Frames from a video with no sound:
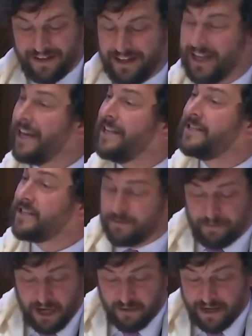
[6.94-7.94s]
In his
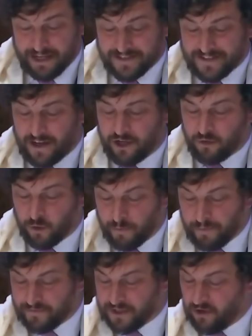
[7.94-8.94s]
experiments, a
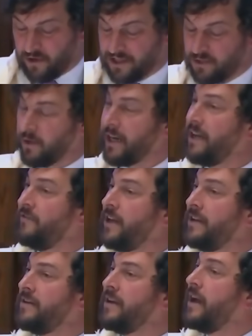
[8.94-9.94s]
group of students were
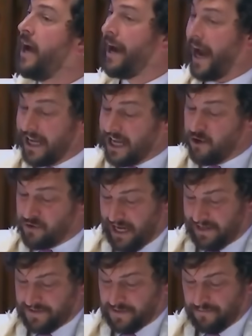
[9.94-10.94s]
given an IQ
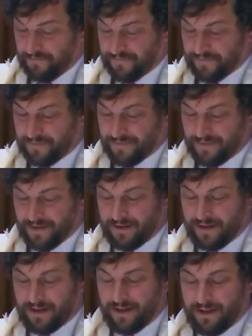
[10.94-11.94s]
test.
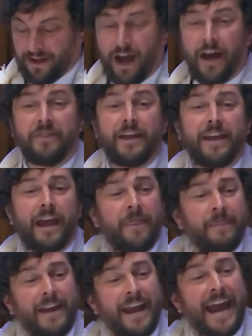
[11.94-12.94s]
And uh, then,
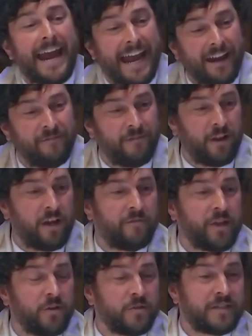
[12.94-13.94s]
and then a handful
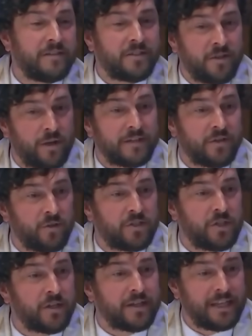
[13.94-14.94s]
of those students who
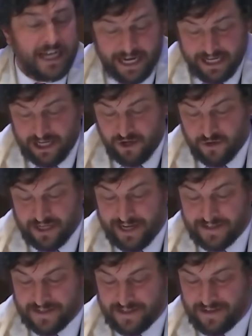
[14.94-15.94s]
took the IQ
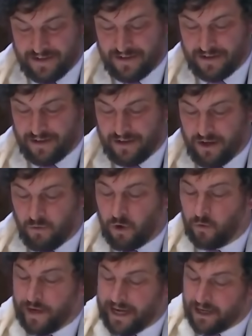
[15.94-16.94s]
test
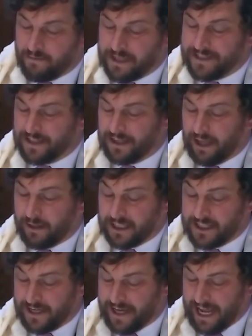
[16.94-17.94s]
were randomly
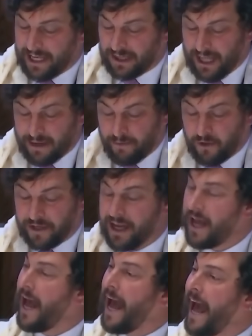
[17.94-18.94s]
selected and labeled
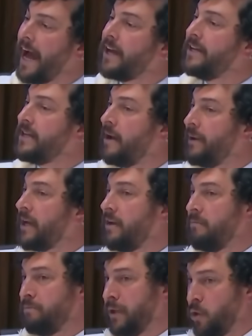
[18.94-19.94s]
academic
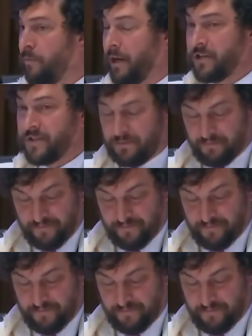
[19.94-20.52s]
bloomers.